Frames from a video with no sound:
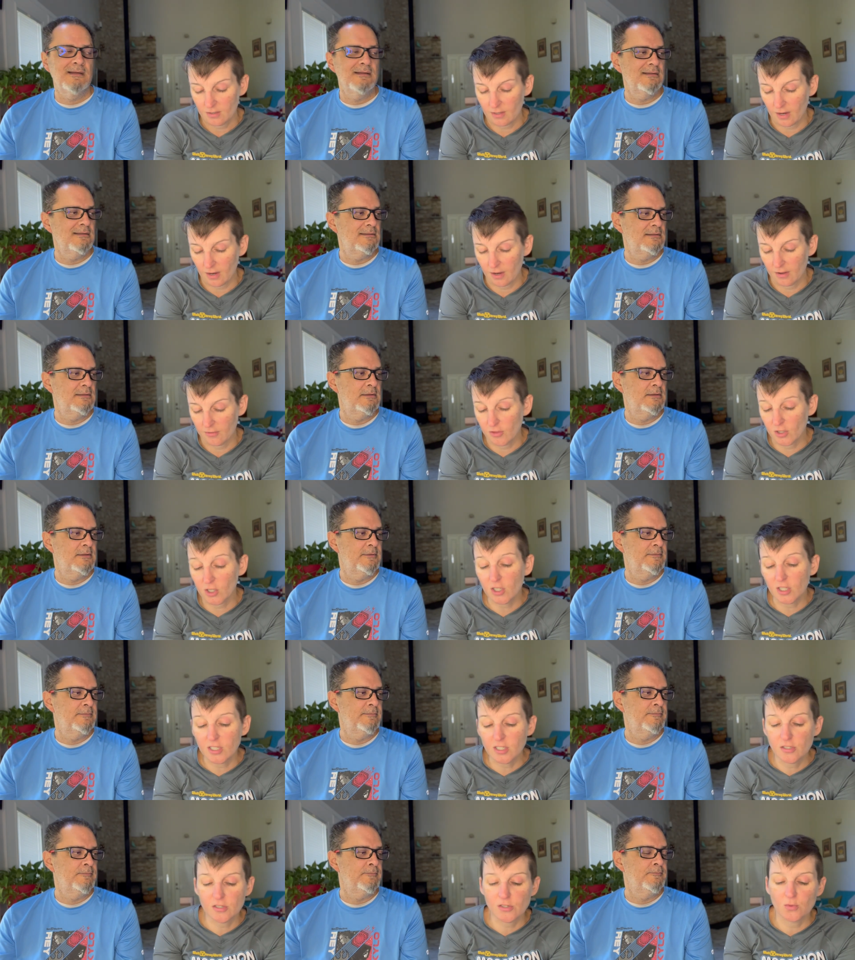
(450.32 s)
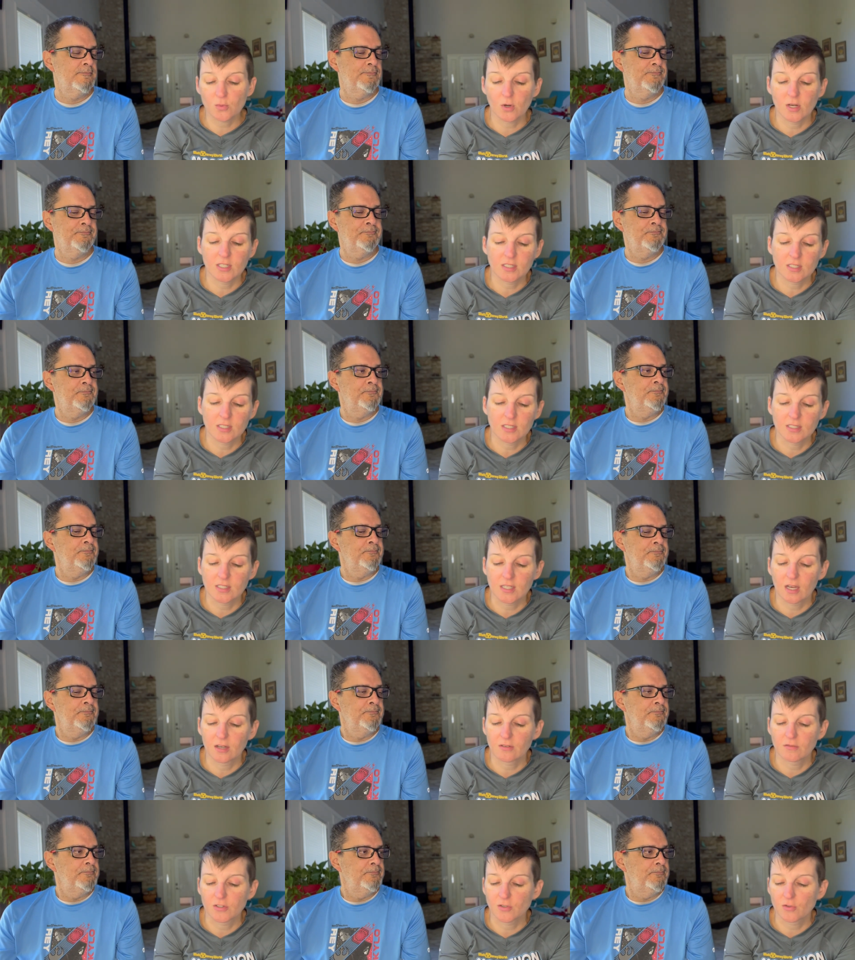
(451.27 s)
Speaker 1: Yeah, the good news was the
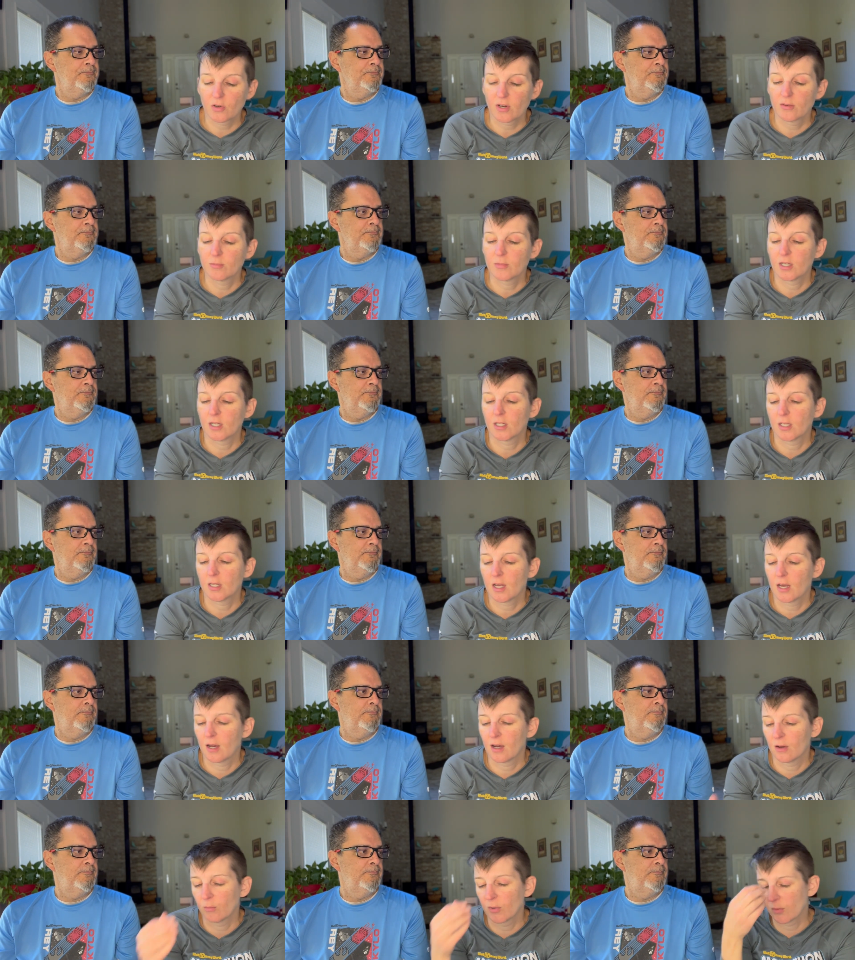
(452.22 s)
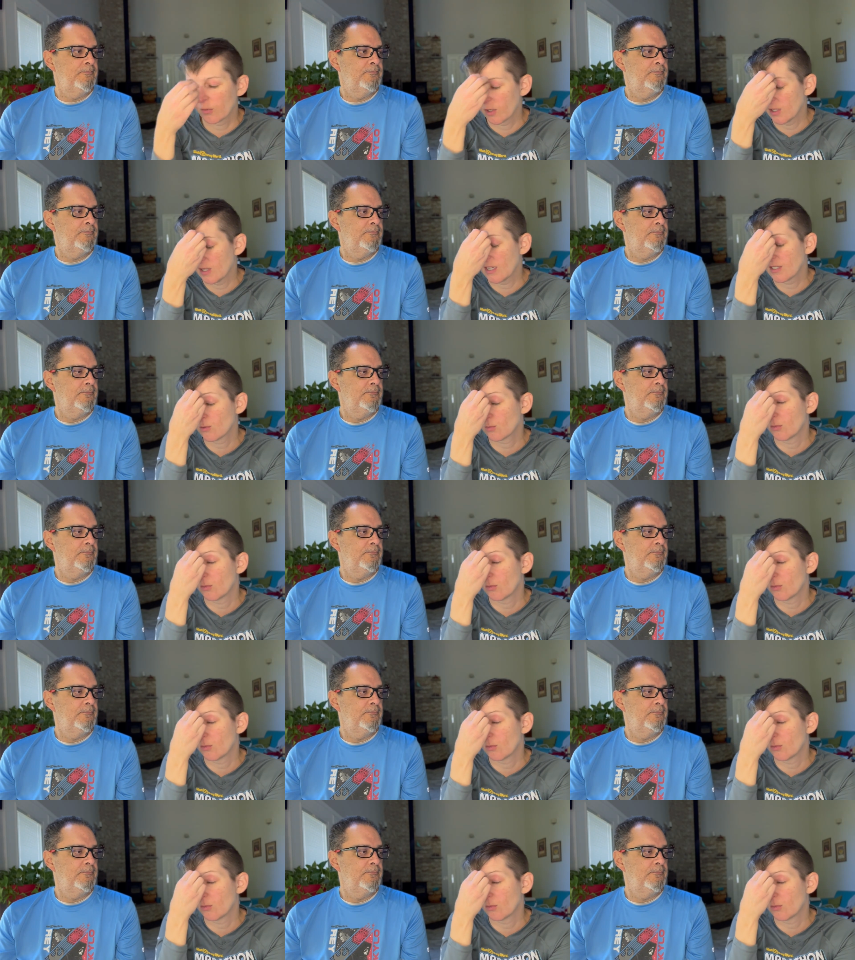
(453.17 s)
sound of the treadmill. Uh, we realized